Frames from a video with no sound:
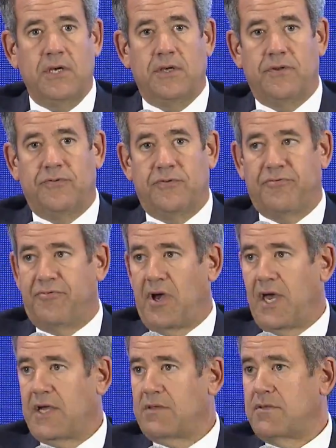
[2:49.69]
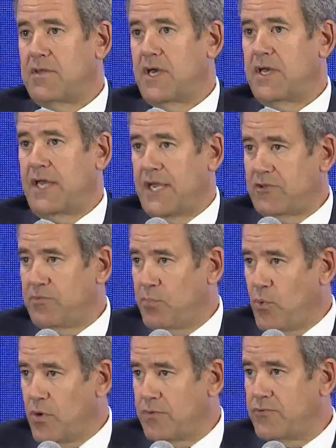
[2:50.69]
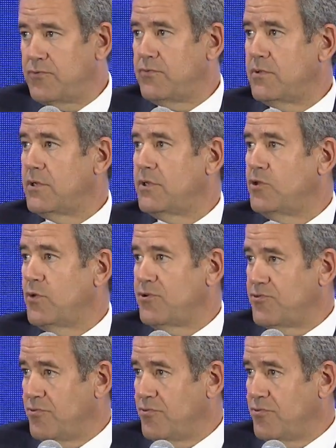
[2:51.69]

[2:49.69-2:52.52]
is the fact that exports, U.S.